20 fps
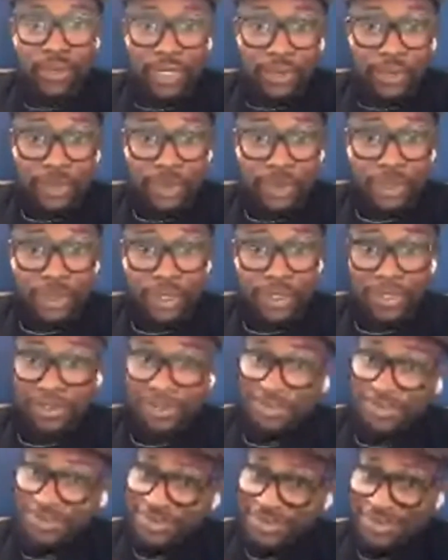There we go.
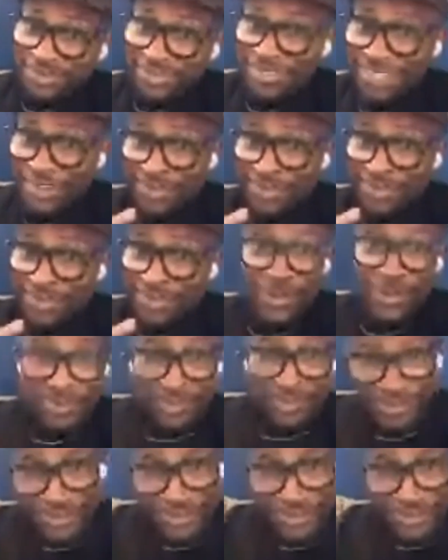Mm-hmm. There
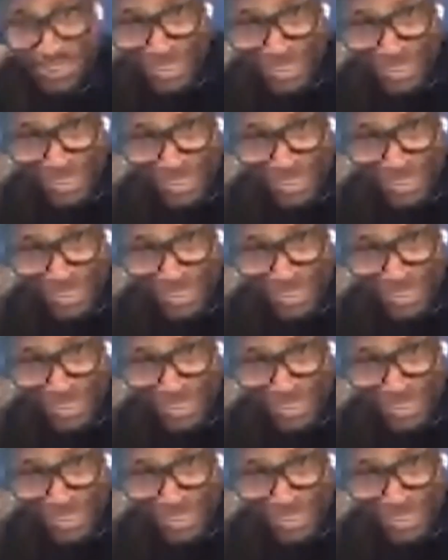we go.